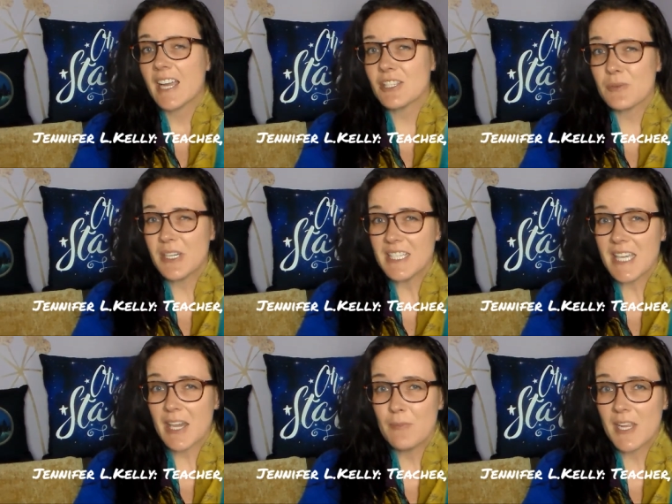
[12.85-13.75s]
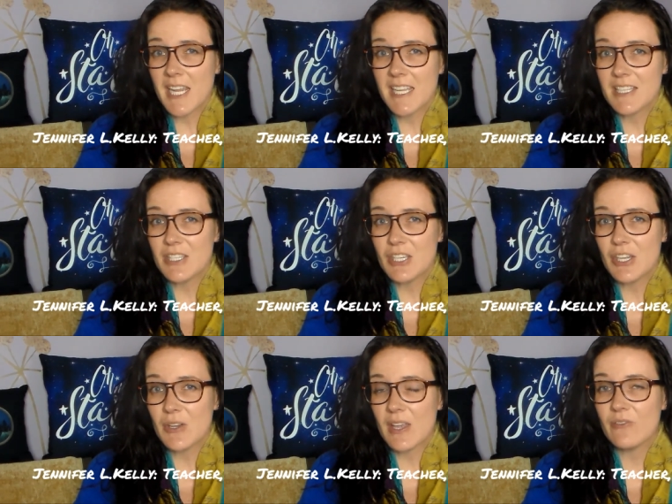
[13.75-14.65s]
I just wanted to take a minute
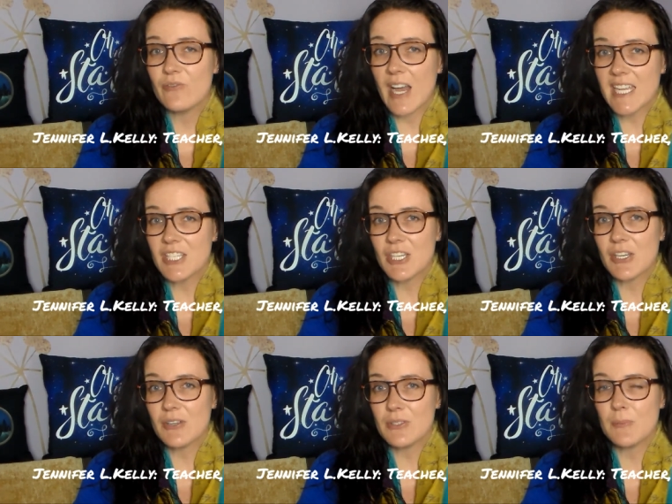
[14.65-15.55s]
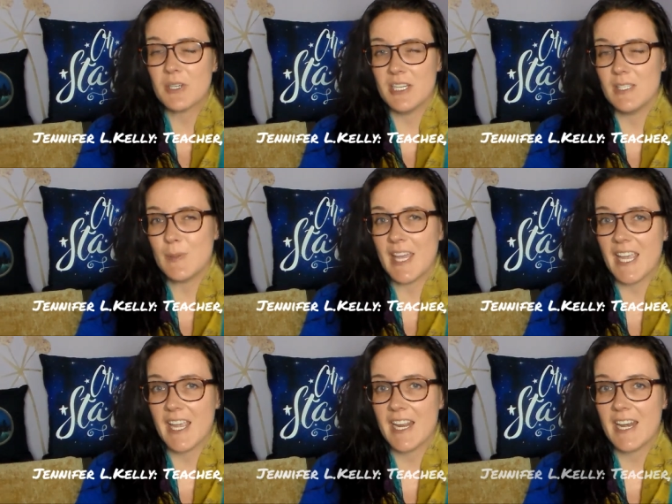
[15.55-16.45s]
to invite you to
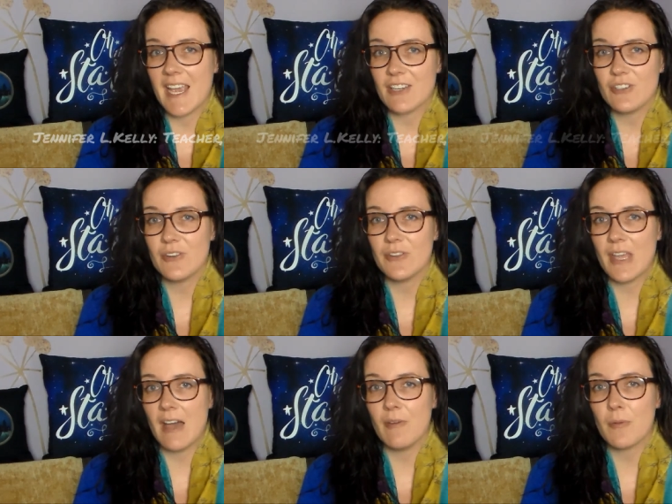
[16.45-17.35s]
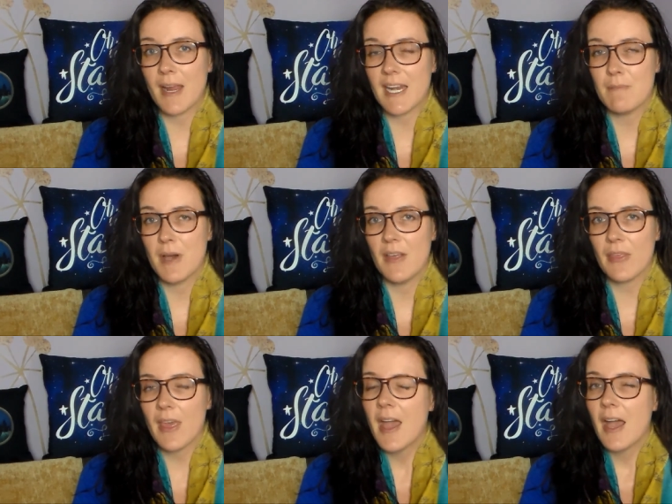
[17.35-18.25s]
participate in National Novel Writing
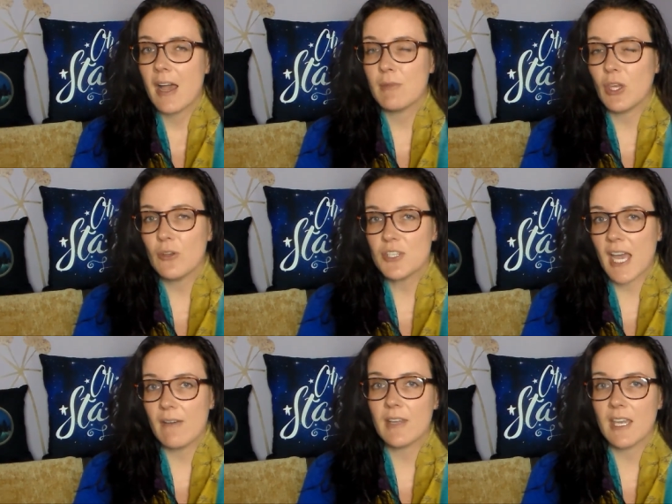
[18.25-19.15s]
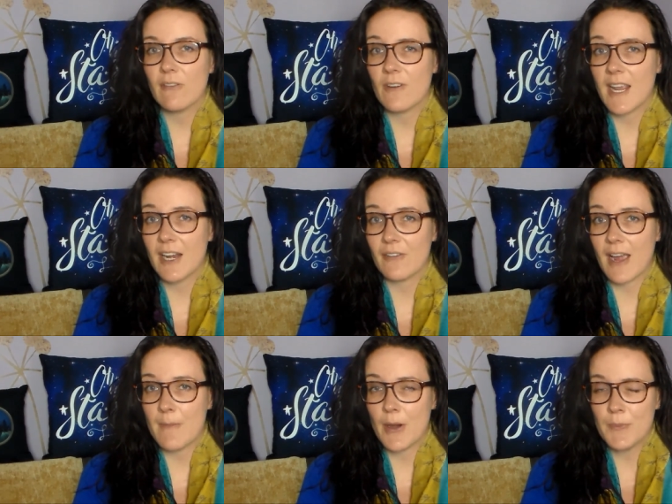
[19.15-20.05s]
Month. I'm a huge advocate for
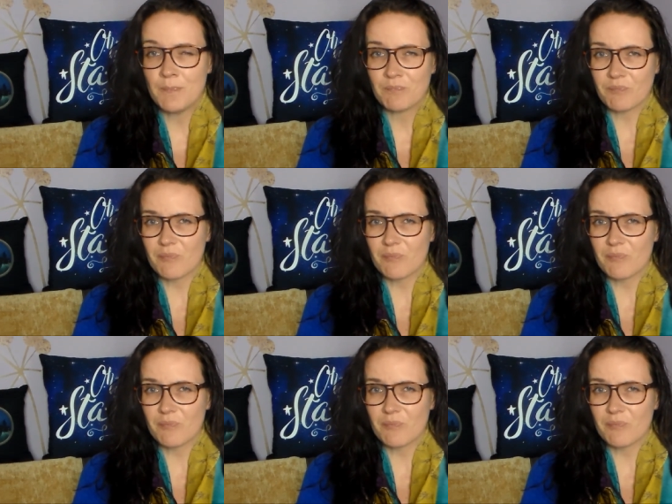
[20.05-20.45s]
NaNoWriMo.